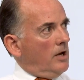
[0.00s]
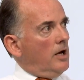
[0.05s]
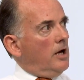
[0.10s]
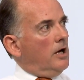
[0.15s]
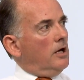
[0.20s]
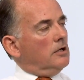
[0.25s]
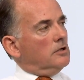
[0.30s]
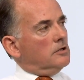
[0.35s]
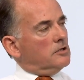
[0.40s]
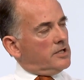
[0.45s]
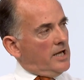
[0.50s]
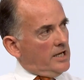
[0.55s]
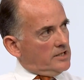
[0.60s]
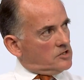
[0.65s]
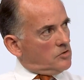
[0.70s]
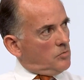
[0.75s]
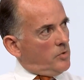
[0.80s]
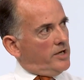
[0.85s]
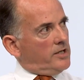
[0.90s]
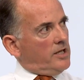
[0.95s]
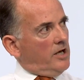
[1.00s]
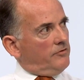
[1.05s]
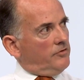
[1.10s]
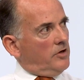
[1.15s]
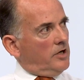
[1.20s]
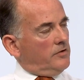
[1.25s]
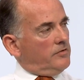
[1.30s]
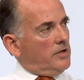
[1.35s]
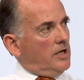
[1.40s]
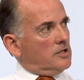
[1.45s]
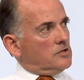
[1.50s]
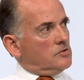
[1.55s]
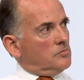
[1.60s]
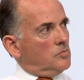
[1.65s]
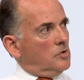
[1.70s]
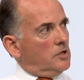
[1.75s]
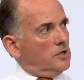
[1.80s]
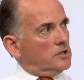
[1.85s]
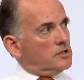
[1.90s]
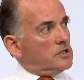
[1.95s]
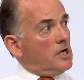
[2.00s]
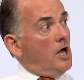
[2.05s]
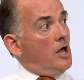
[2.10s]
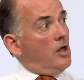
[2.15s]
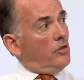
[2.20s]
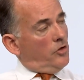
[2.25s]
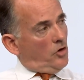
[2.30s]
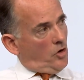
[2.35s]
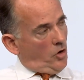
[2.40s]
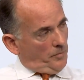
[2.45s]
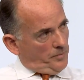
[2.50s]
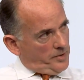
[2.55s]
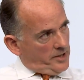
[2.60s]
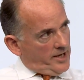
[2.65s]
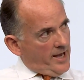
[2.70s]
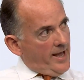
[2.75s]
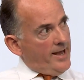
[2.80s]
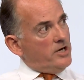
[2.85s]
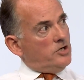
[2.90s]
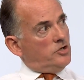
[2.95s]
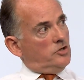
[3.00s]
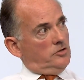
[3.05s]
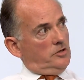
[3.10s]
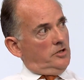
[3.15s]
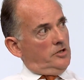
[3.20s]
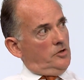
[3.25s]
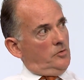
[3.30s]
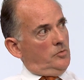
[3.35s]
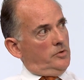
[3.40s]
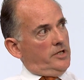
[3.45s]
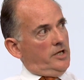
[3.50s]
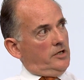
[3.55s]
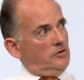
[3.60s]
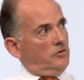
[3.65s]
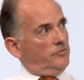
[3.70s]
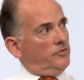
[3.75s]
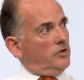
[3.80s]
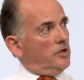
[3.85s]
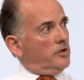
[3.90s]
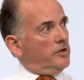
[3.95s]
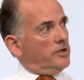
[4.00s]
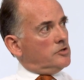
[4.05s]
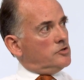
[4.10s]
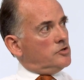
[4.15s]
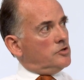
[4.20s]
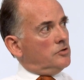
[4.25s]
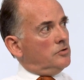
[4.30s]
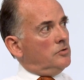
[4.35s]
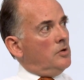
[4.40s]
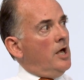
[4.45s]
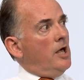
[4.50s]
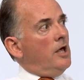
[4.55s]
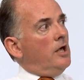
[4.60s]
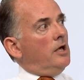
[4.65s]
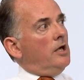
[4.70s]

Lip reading: And that's the way that 5,000 works. The complication that you were then referring to